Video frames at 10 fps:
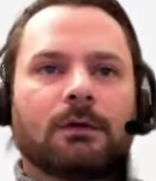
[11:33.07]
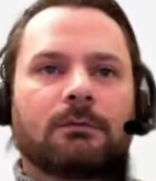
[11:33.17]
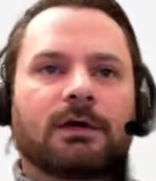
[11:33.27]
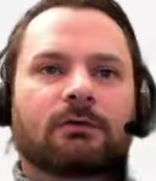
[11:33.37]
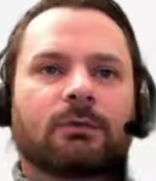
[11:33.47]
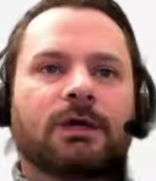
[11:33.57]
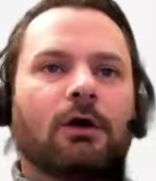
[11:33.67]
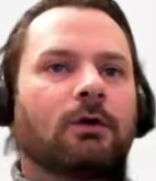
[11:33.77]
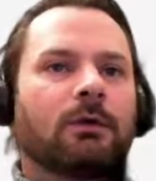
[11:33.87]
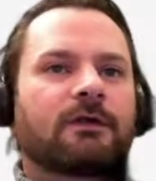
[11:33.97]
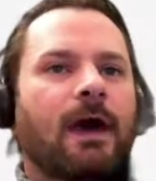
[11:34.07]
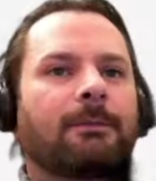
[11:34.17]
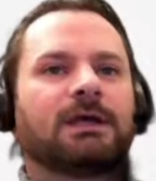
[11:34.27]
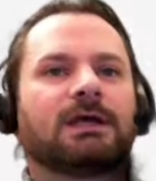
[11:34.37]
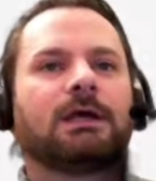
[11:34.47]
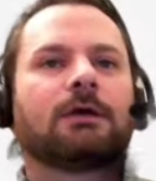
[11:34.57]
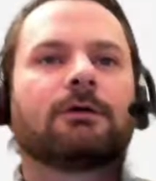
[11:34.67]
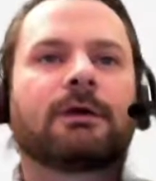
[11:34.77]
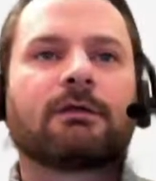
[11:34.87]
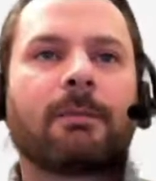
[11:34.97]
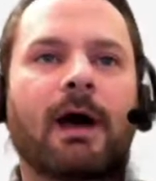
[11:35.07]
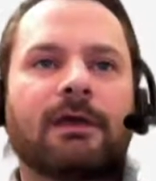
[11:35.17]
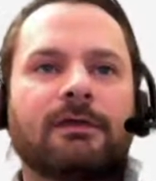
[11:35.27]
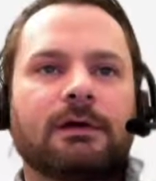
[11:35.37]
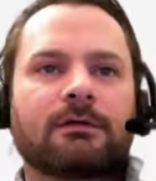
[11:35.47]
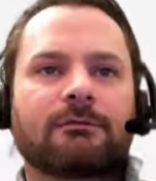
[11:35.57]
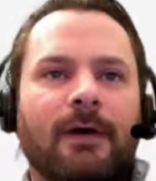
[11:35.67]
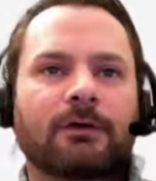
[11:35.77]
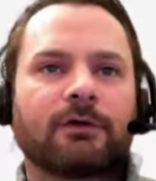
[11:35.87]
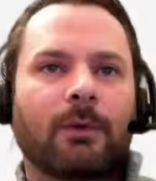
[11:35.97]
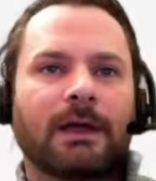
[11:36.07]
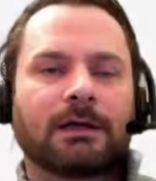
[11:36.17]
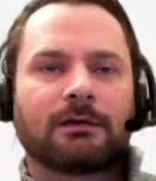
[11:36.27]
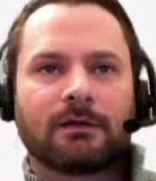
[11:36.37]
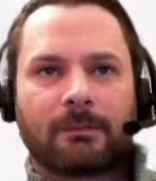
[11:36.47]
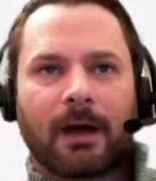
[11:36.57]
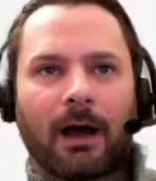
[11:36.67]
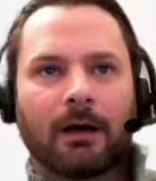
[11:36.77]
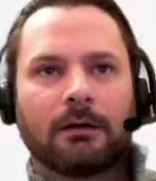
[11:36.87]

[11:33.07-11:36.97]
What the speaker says: because we know what's happening here is Python is evaluating this part.